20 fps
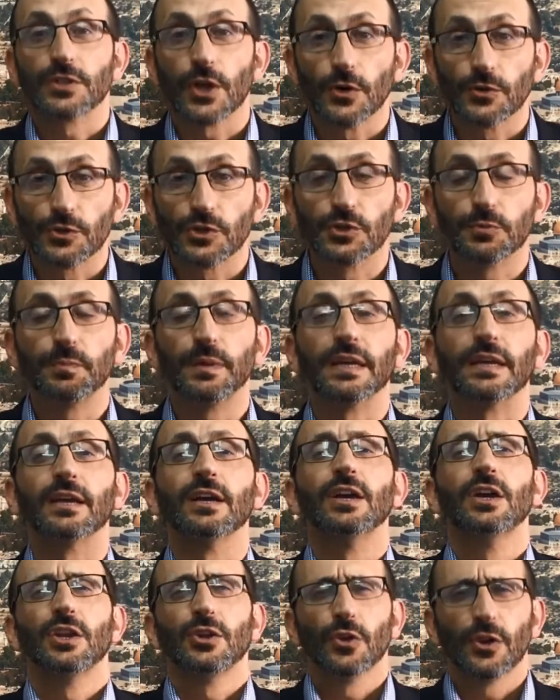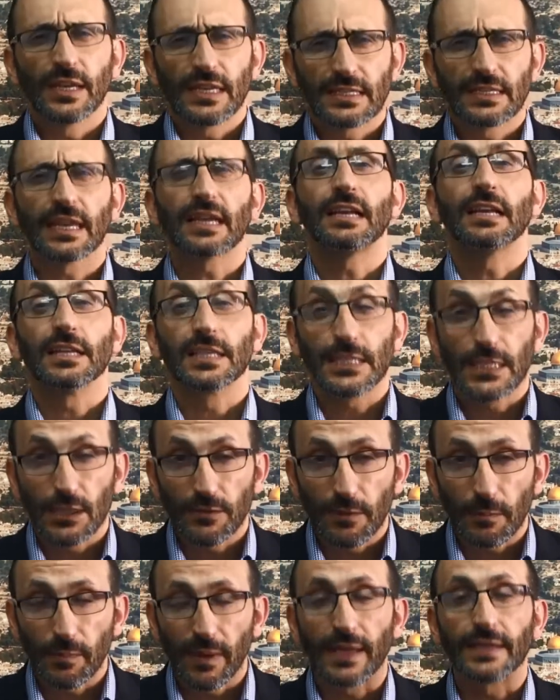so to speak, not exactly a
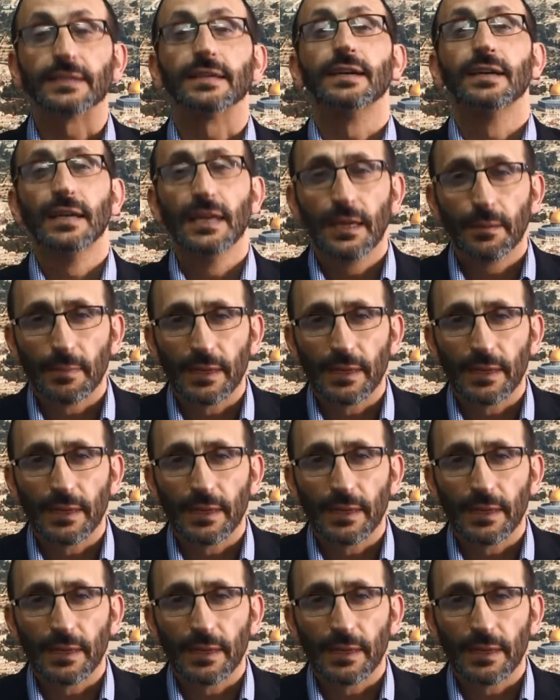silver platter.